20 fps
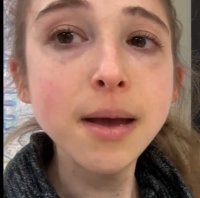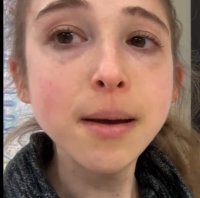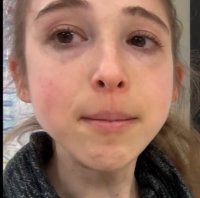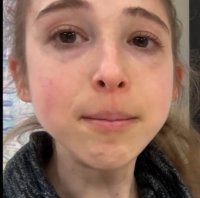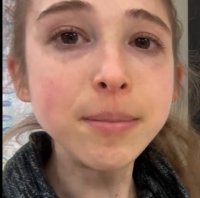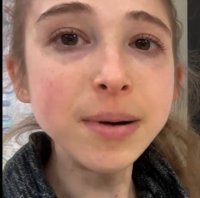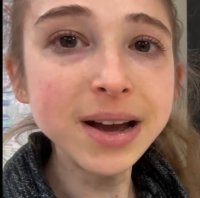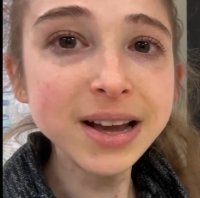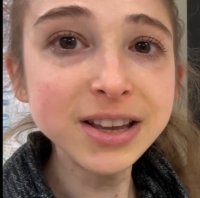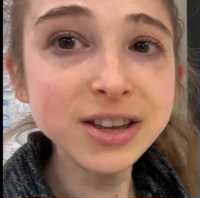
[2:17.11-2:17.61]

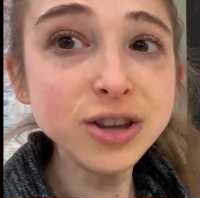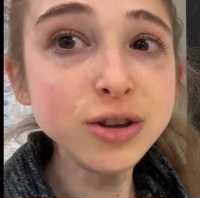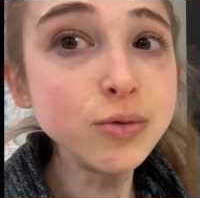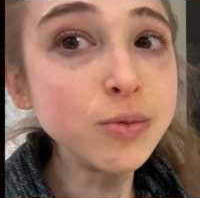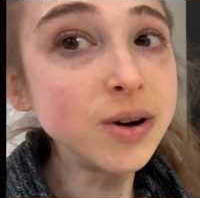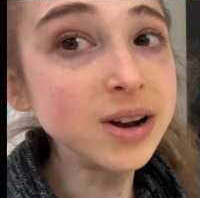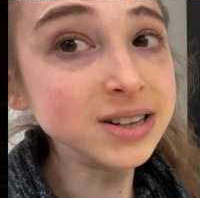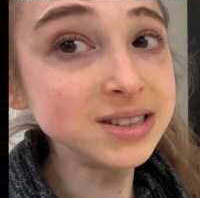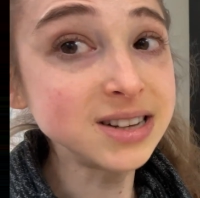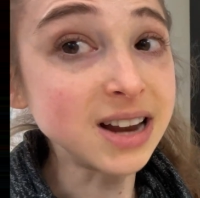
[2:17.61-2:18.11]
but you
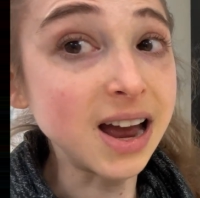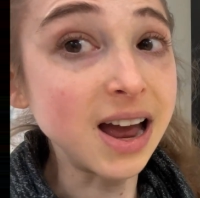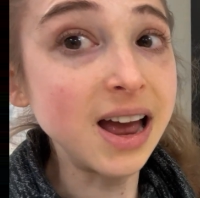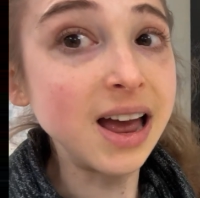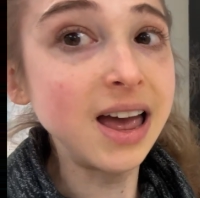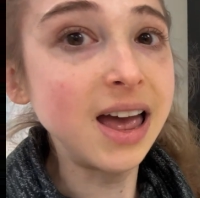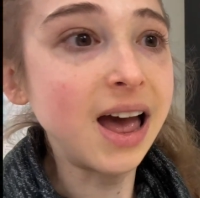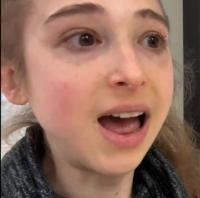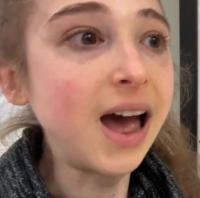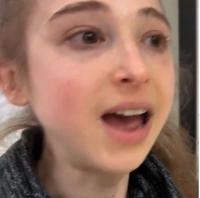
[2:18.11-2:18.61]
want
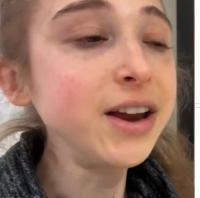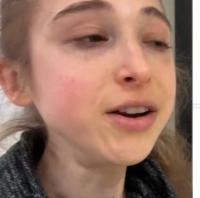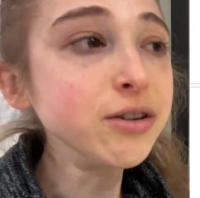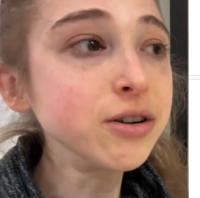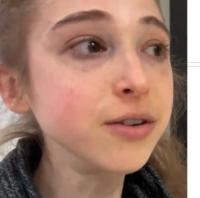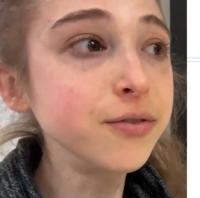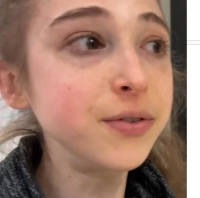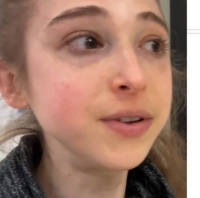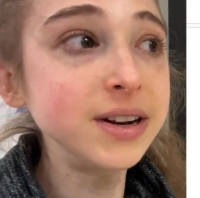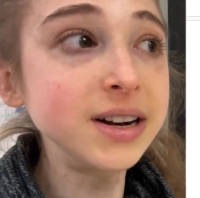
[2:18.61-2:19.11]
a
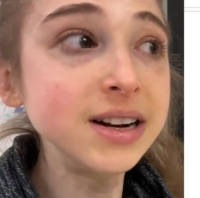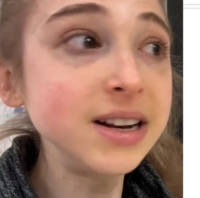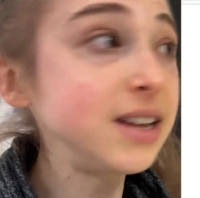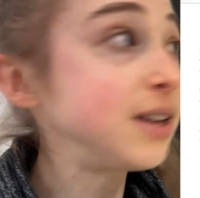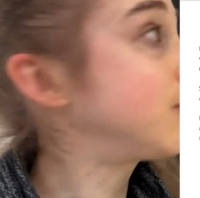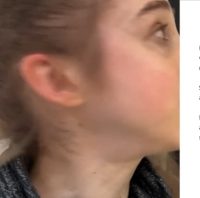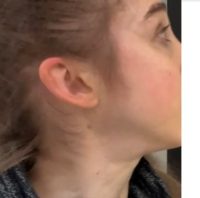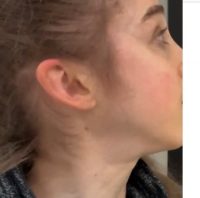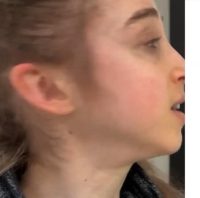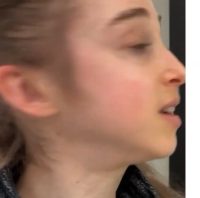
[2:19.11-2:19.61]
higher
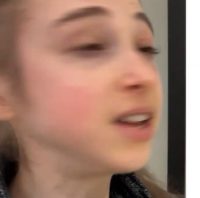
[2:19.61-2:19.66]
affinity one